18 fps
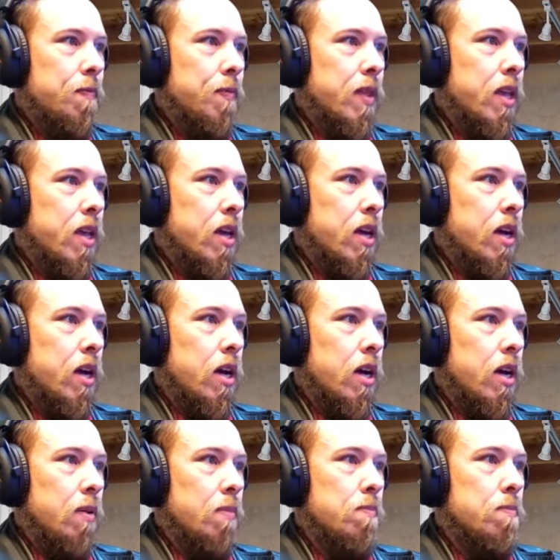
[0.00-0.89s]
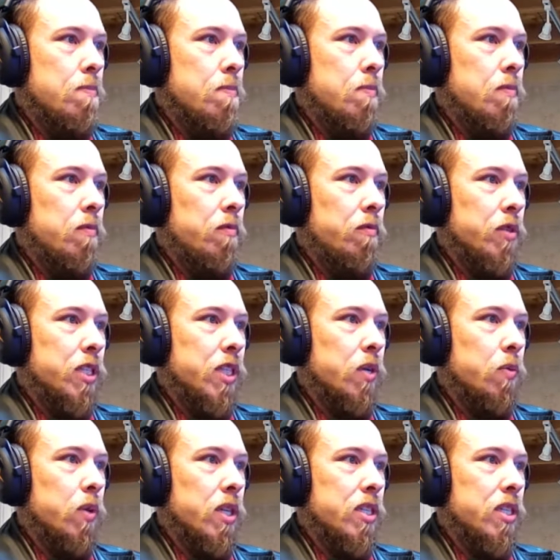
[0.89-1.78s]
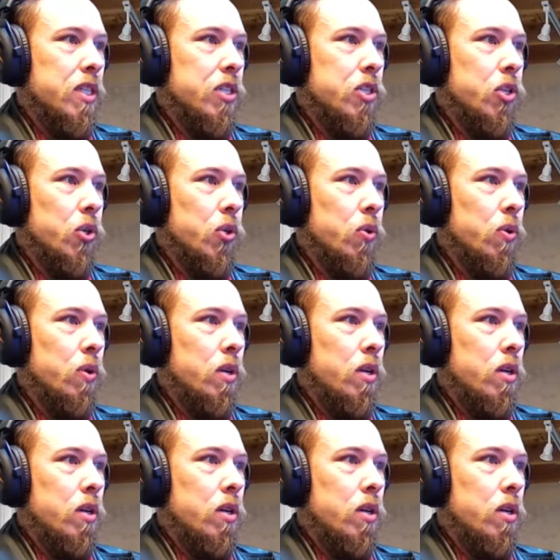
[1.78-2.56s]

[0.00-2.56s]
for C1, C2,